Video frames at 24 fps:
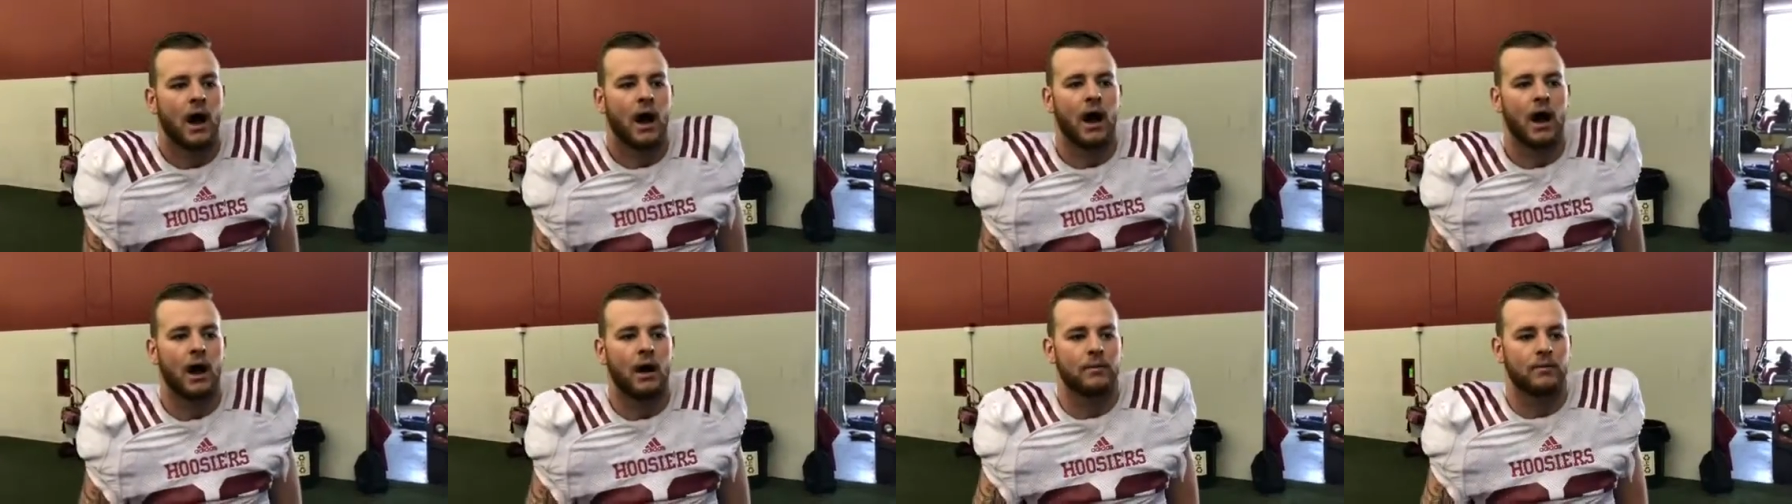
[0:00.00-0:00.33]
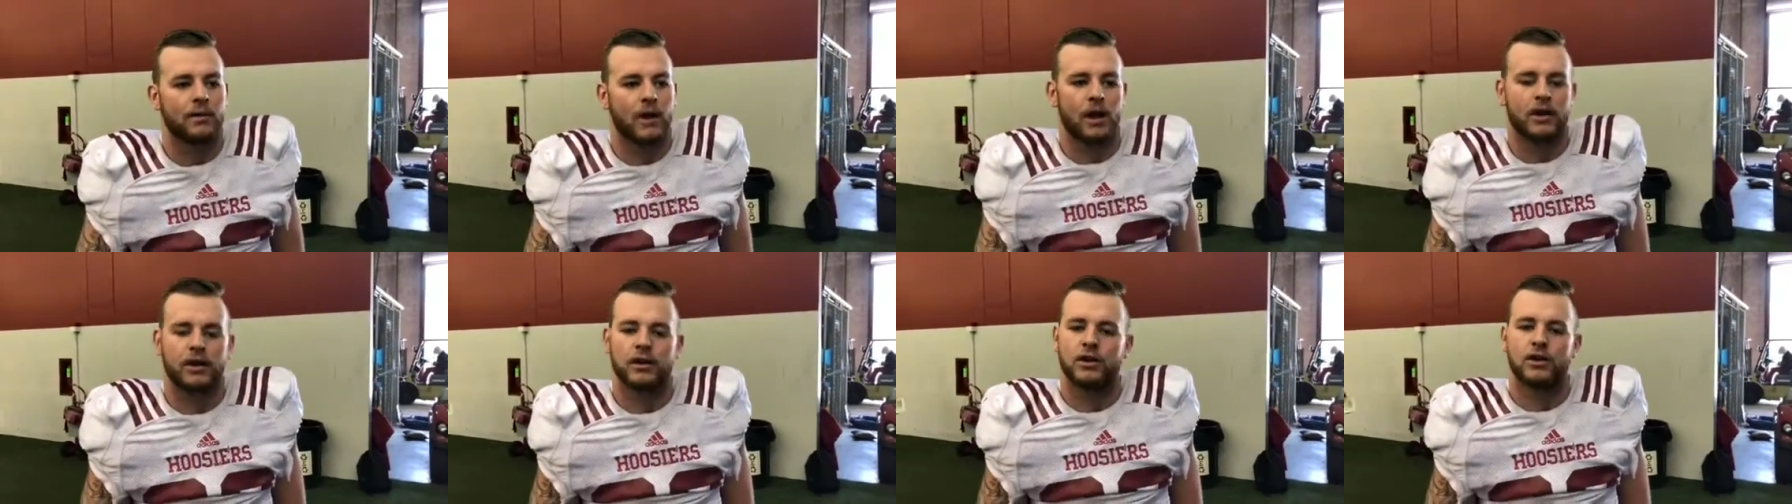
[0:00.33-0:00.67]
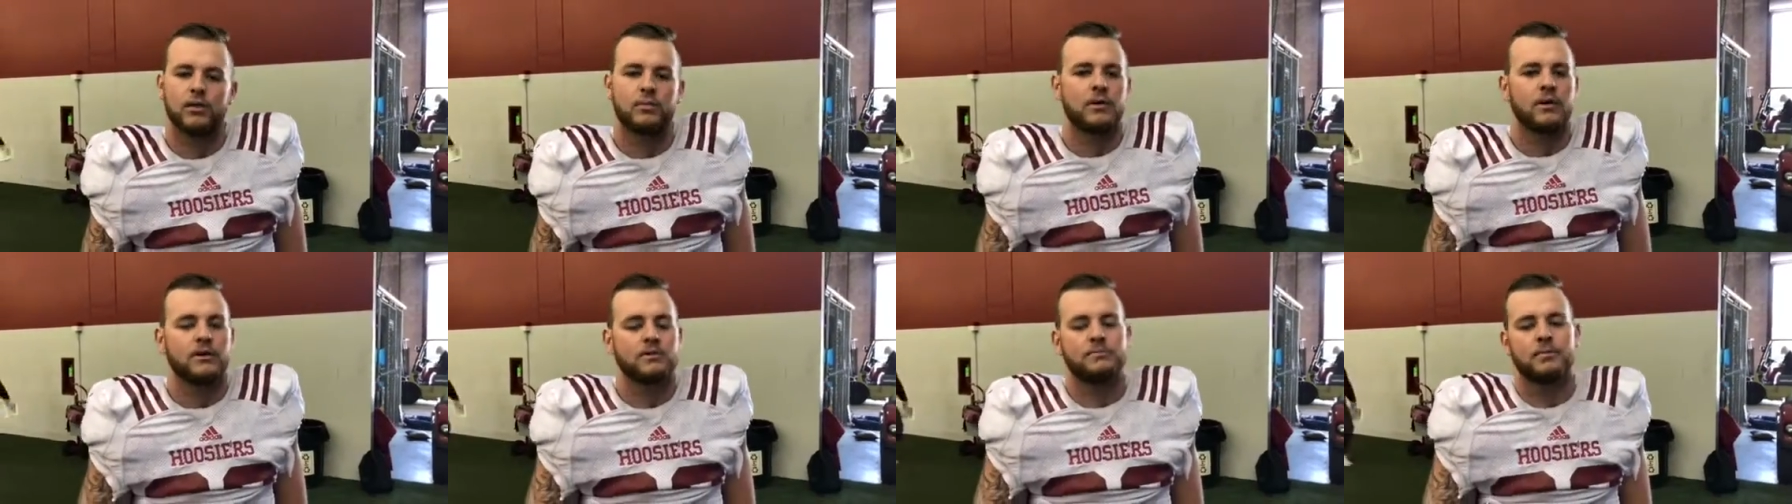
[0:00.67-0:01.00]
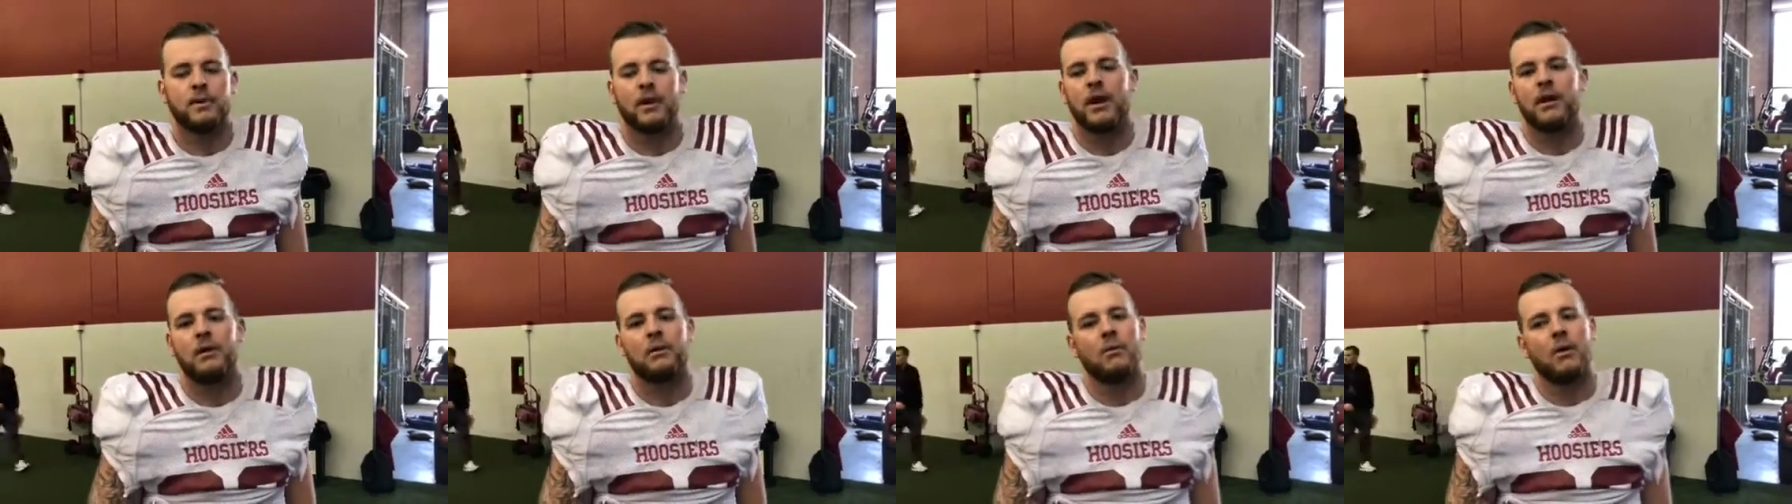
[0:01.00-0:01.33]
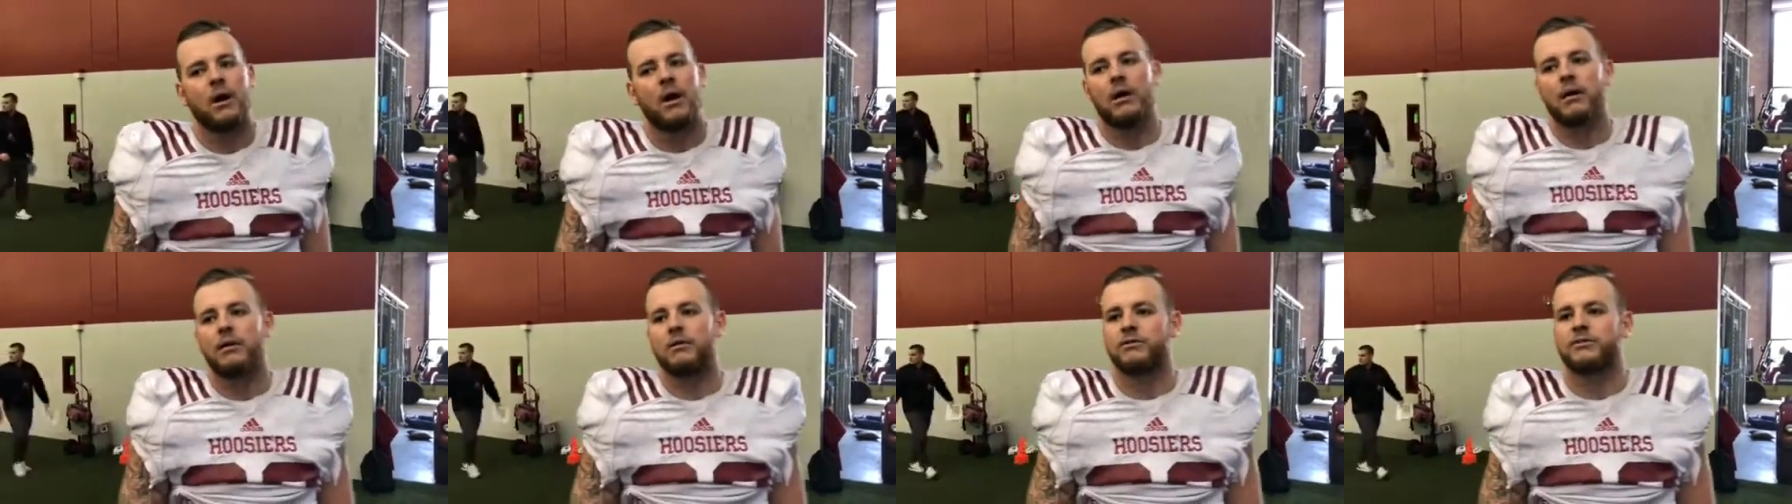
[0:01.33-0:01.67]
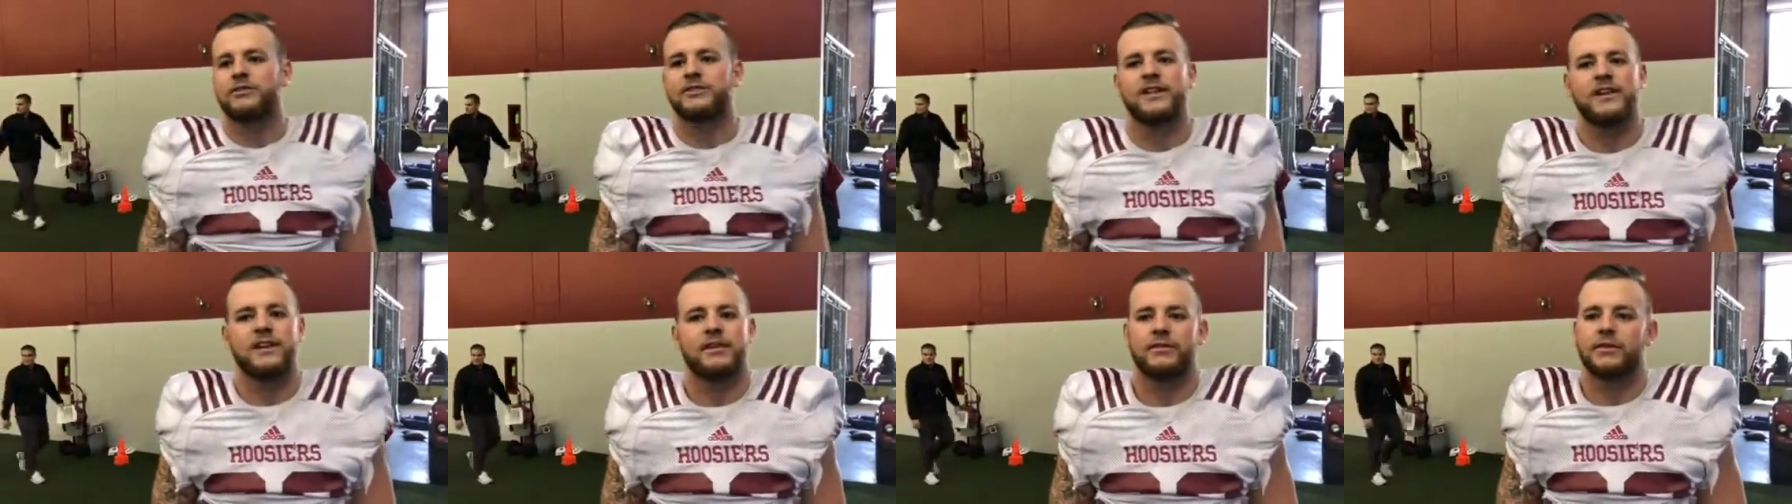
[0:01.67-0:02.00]
Um, young QBs playing well.
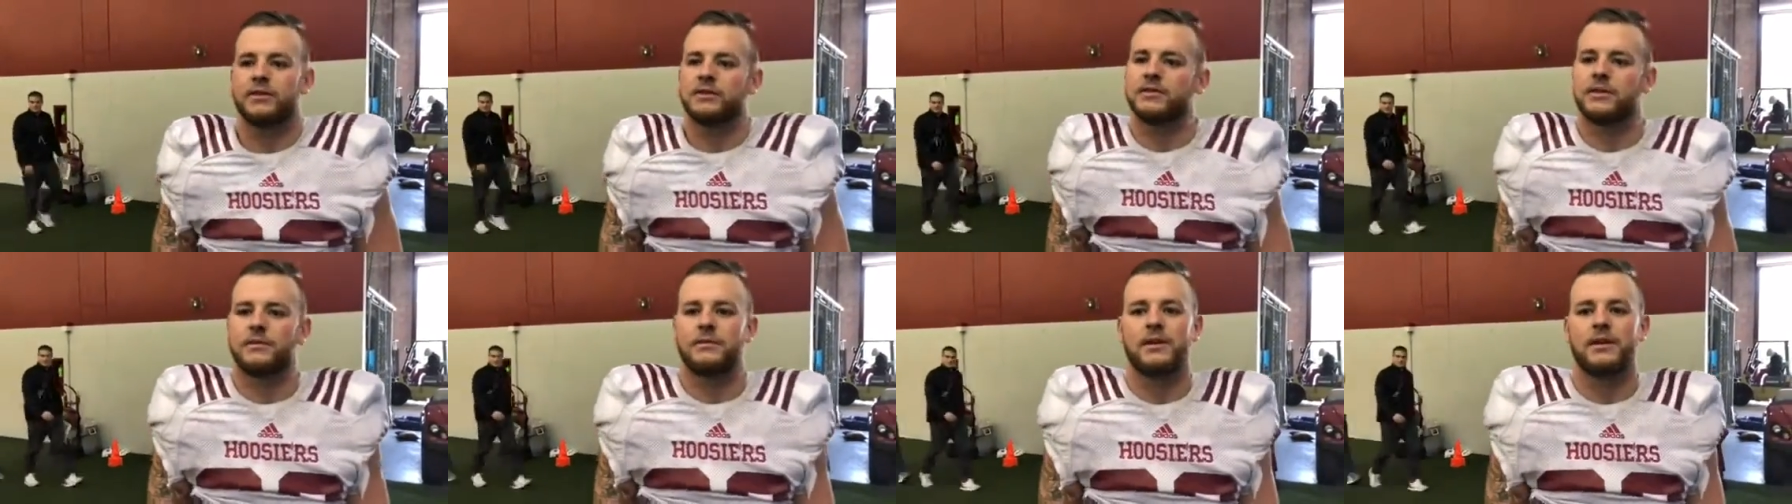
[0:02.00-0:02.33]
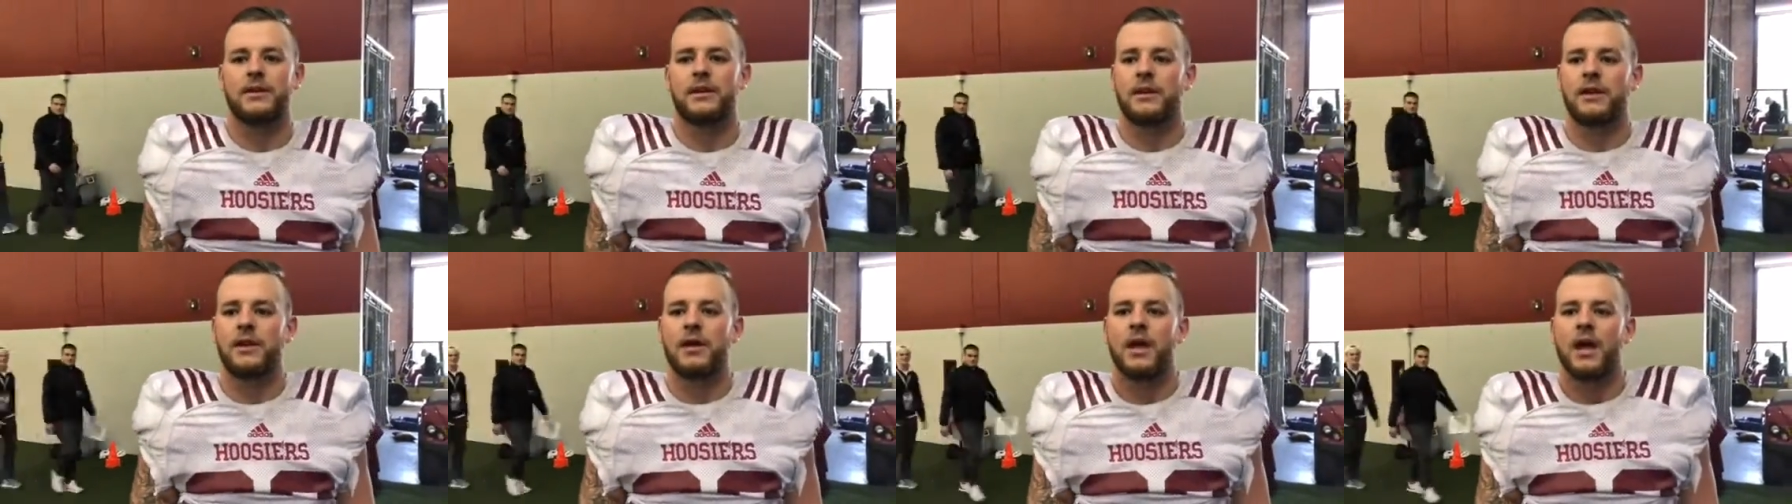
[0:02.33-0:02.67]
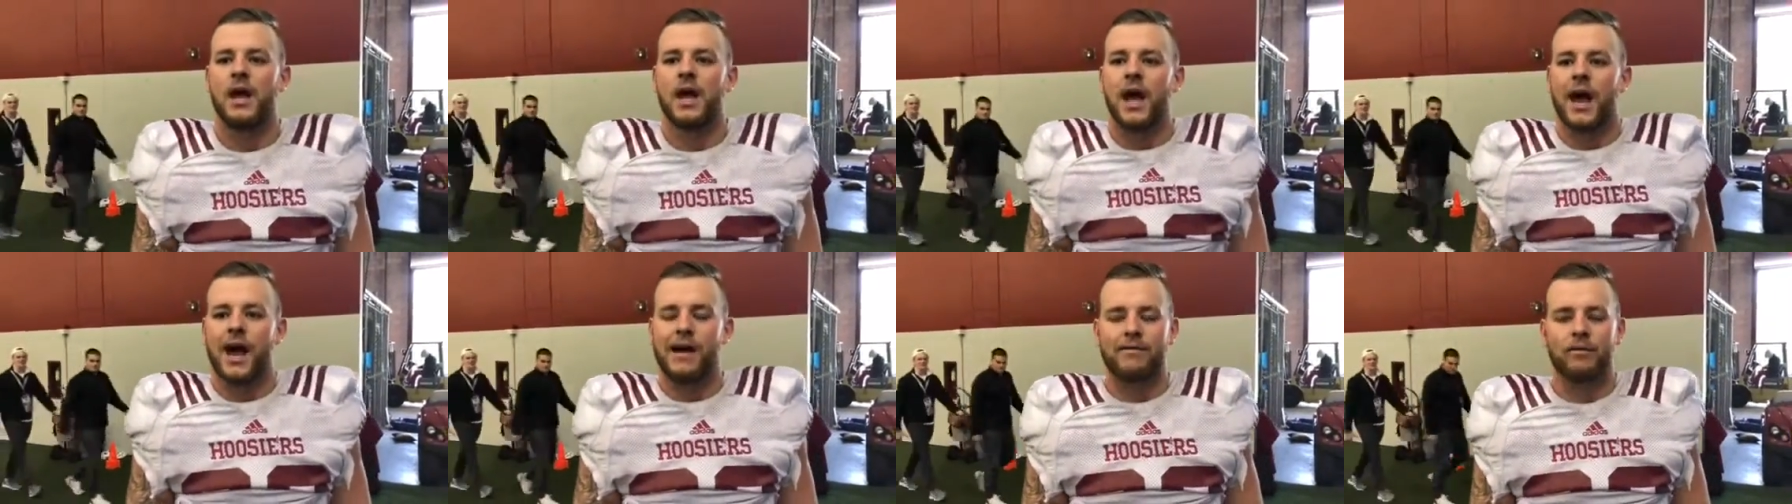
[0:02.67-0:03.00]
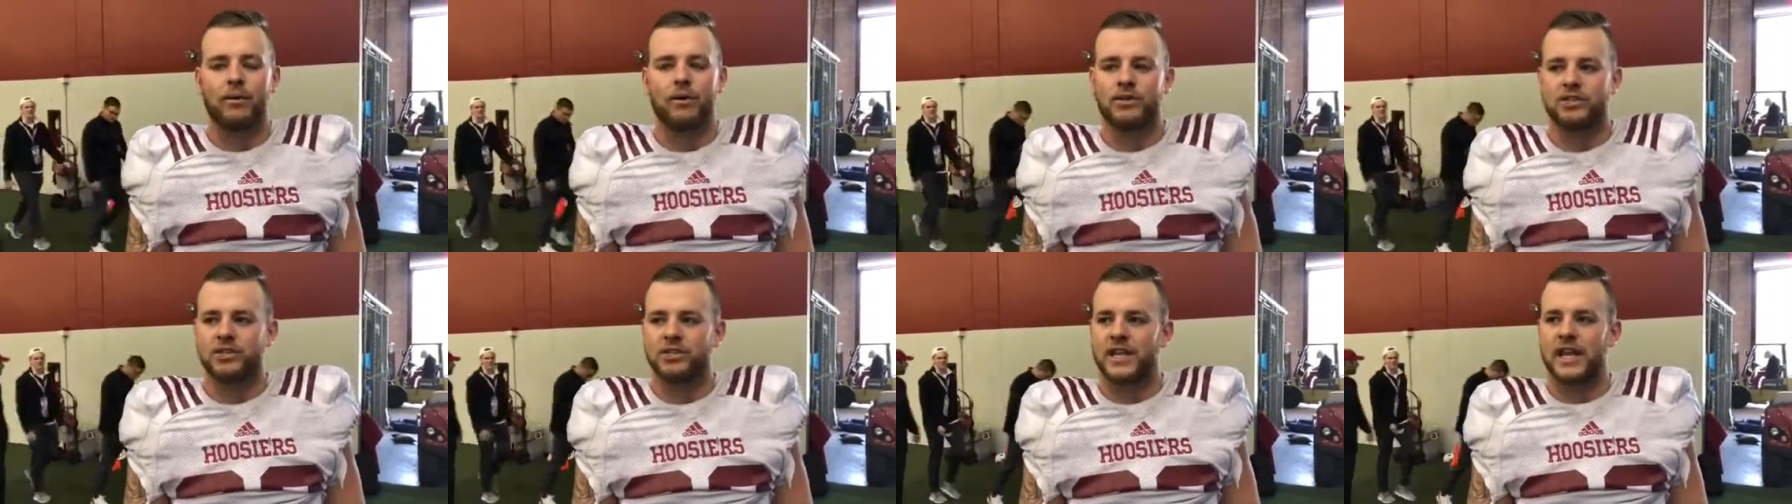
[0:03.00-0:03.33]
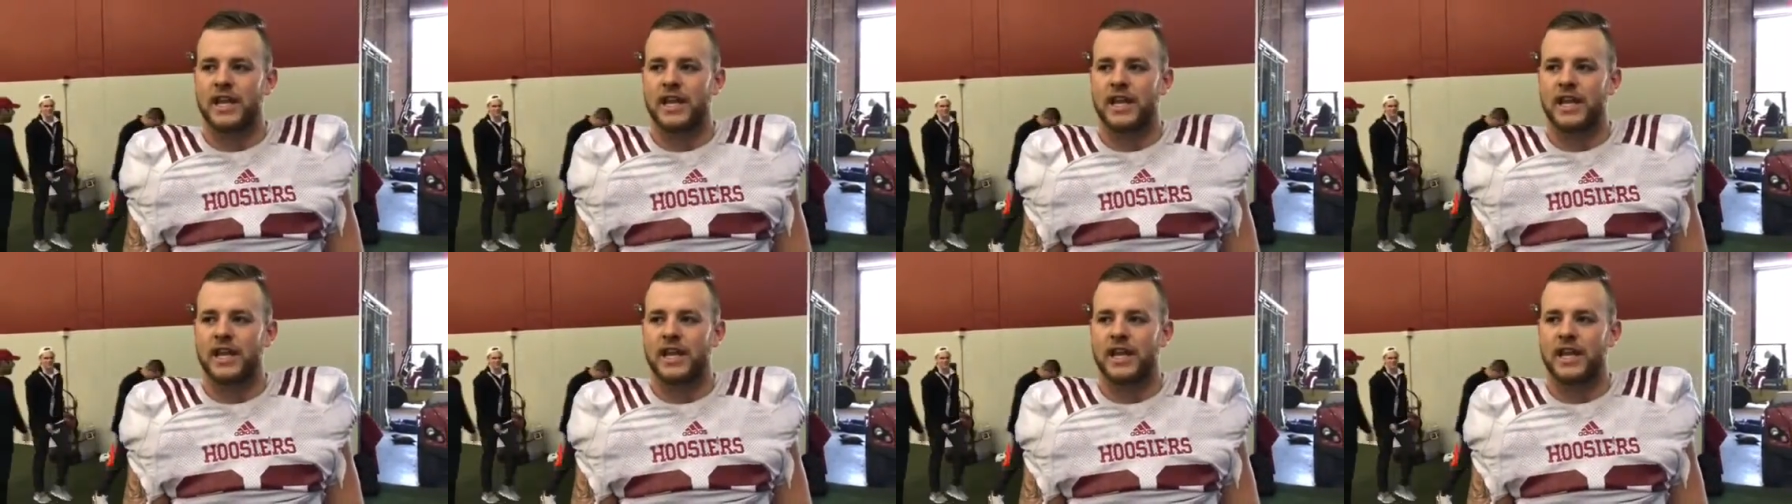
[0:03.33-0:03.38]
Receivers. I mean, everyone's